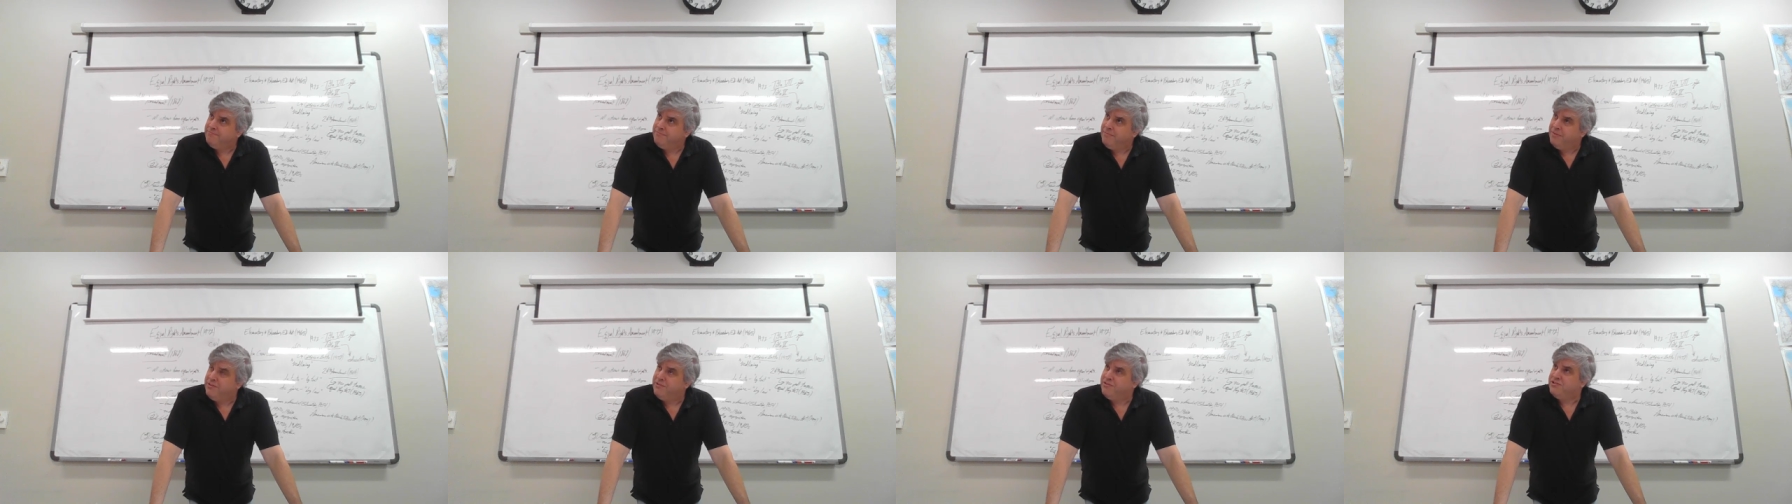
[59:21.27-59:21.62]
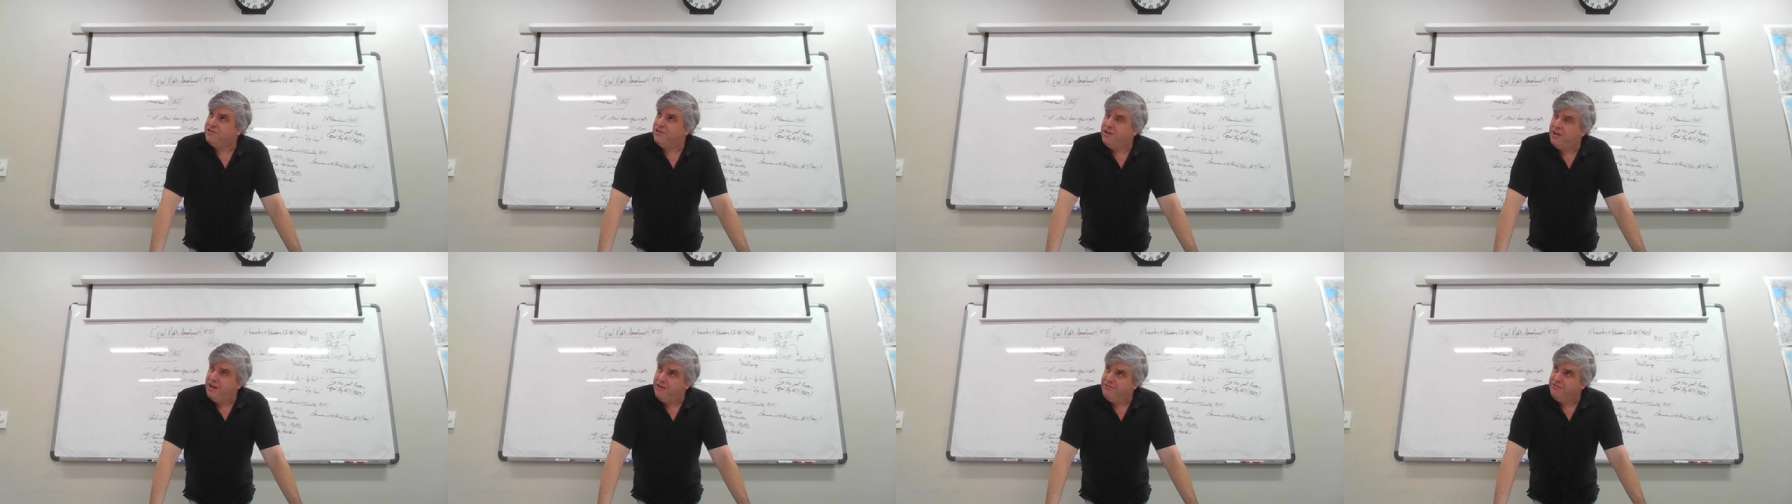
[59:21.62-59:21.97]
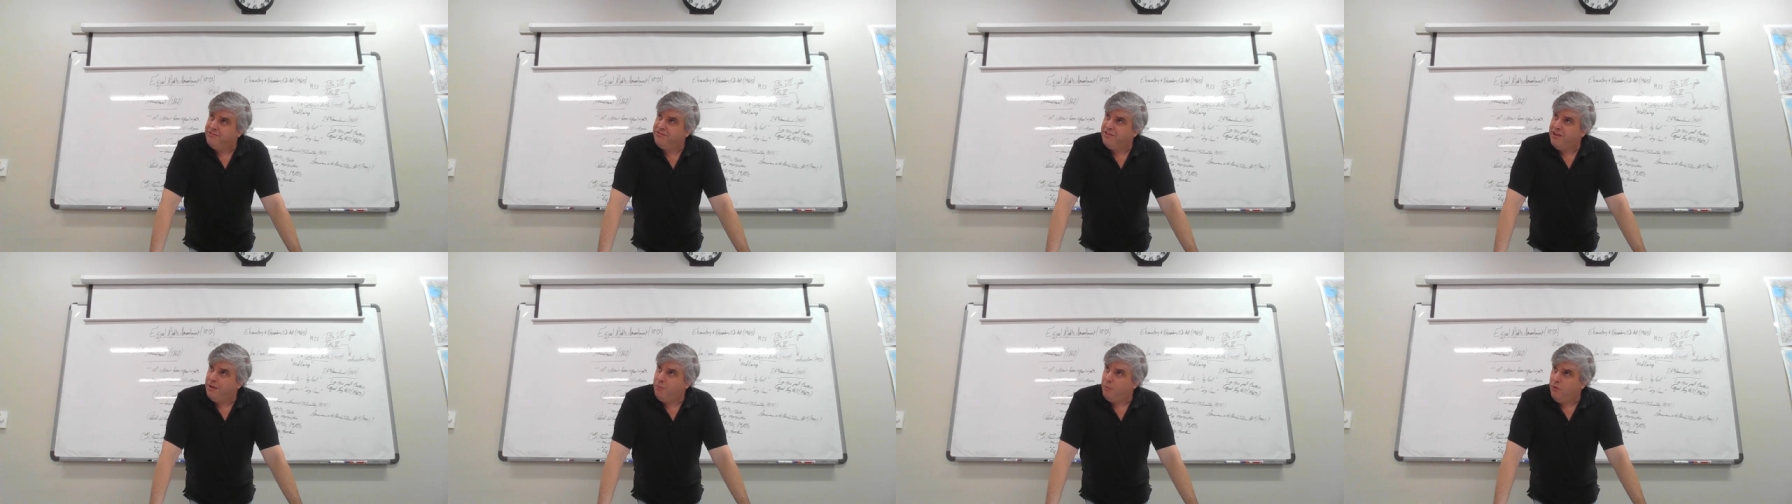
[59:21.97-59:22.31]
but they should have the
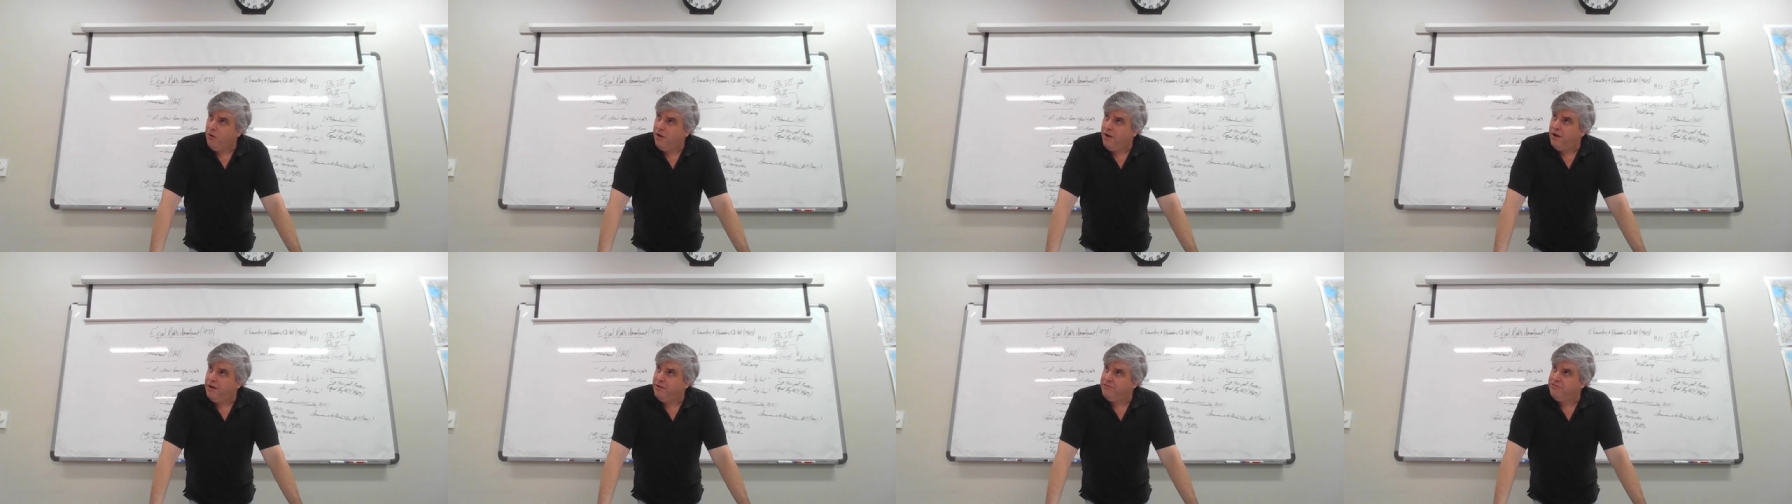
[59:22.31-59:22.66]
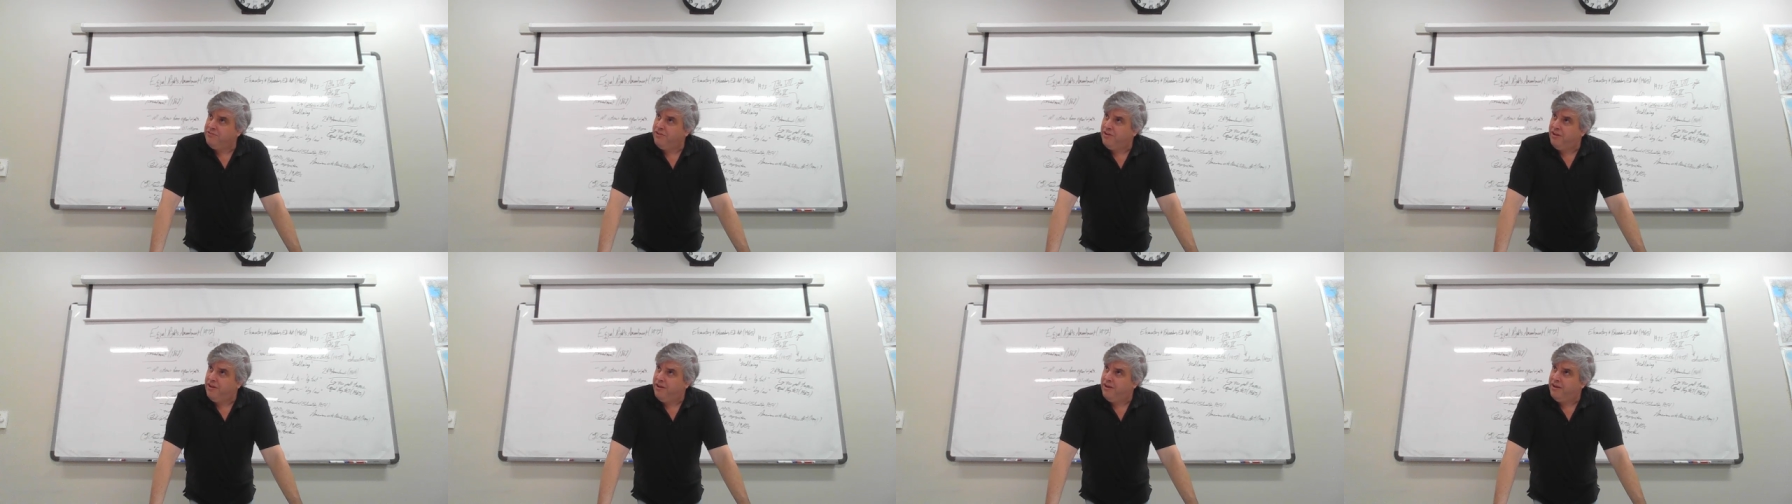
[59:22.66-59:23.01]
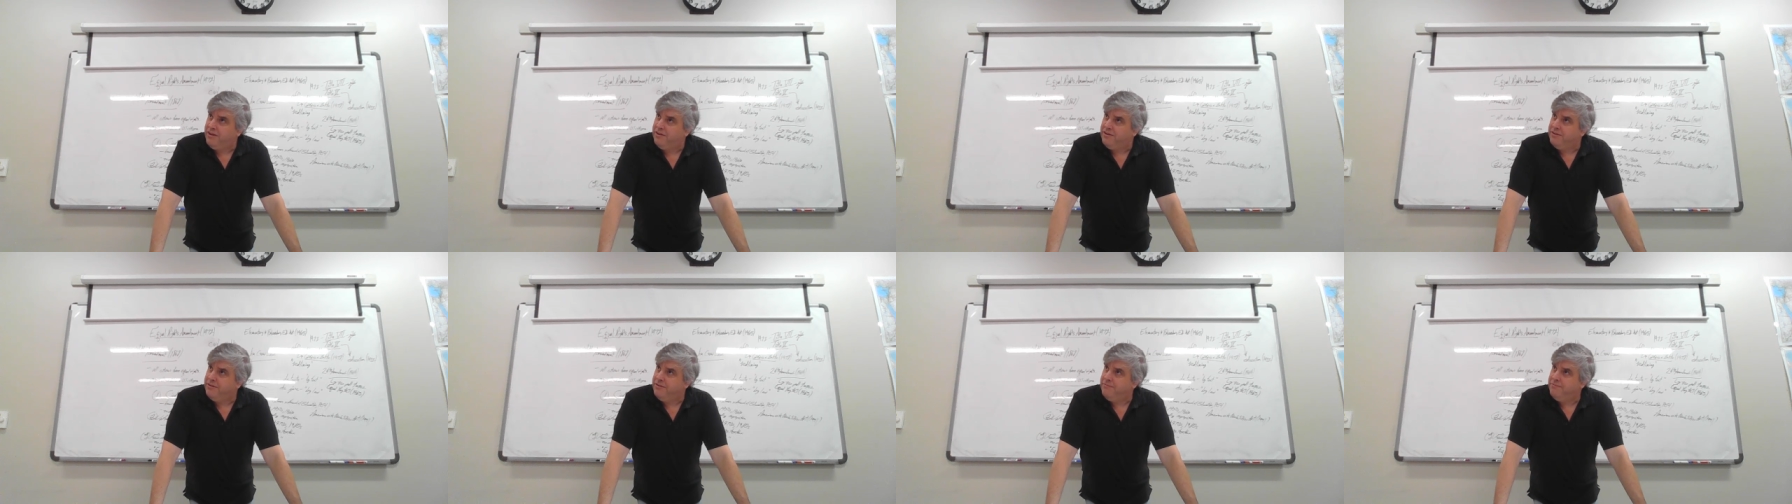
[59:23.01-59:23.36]
same rights,
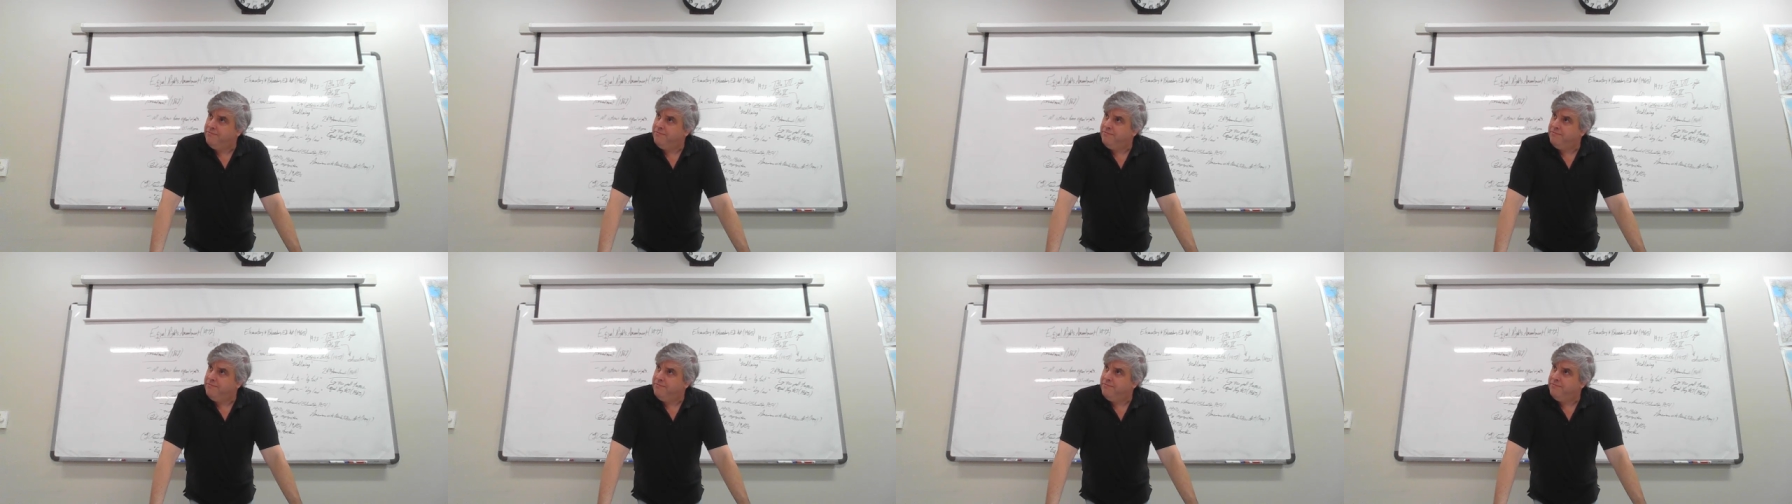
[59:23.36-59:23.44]
and